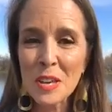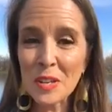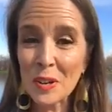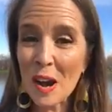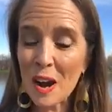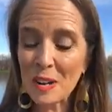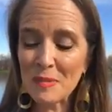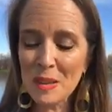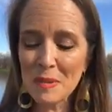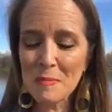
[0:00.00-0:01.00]
Your heart
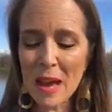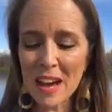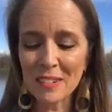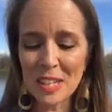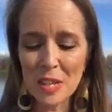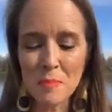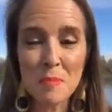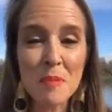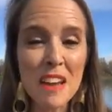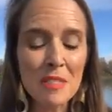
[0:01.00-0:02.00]
may be pounding, your
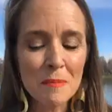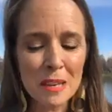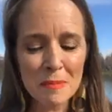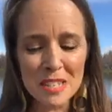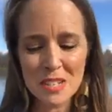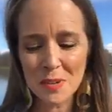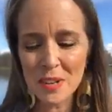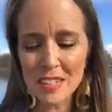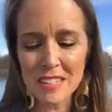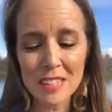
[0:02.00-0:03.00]
breath may be
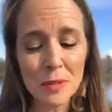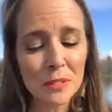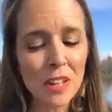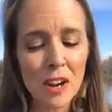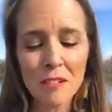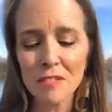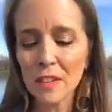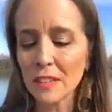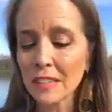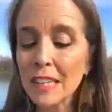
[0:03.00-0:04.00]
short. You long
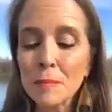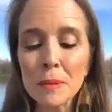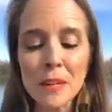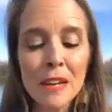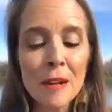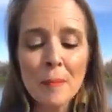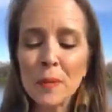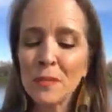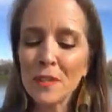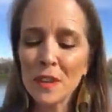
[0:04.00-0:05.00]
for the leap,
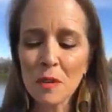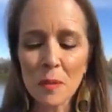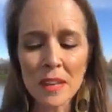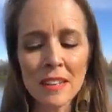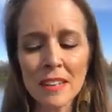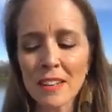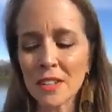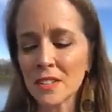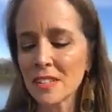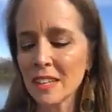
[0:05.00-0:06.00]
to feel the wind
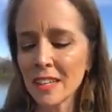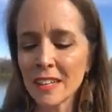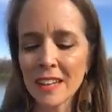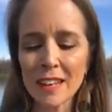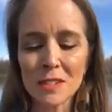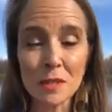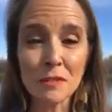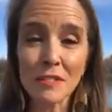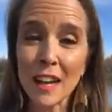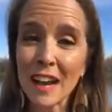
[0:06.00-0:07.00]
on your skin as you
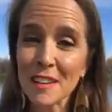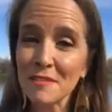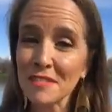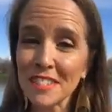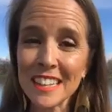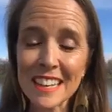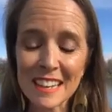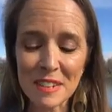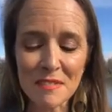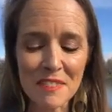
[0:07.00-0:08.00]
fly free
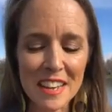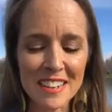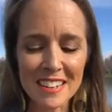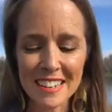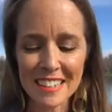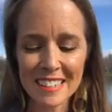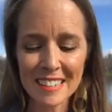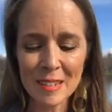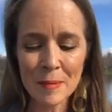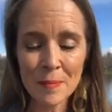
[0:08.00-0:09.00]
and unfettered.
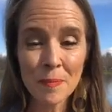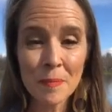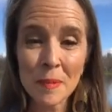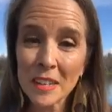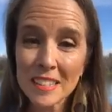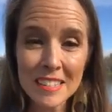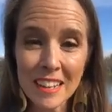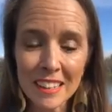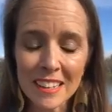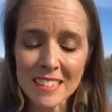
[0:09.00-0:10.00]
But it's
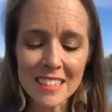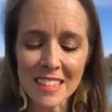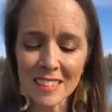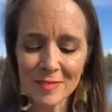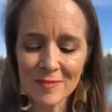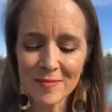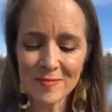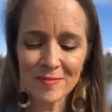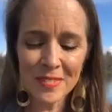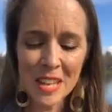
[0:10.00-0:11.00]
not easy.
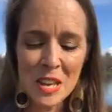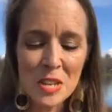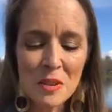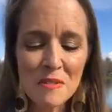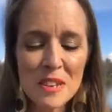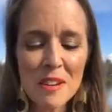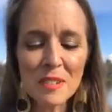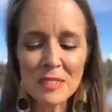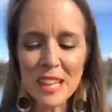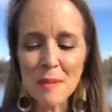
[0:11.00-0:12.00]
You have
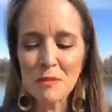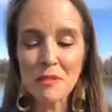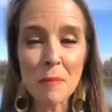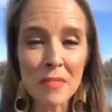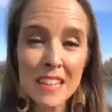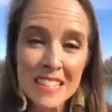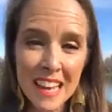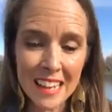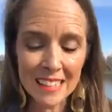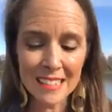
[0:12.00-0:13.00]
never leapt from this
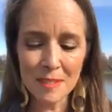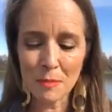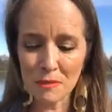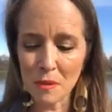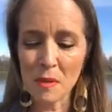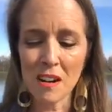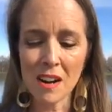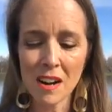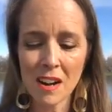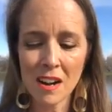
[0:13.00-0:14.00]
height before.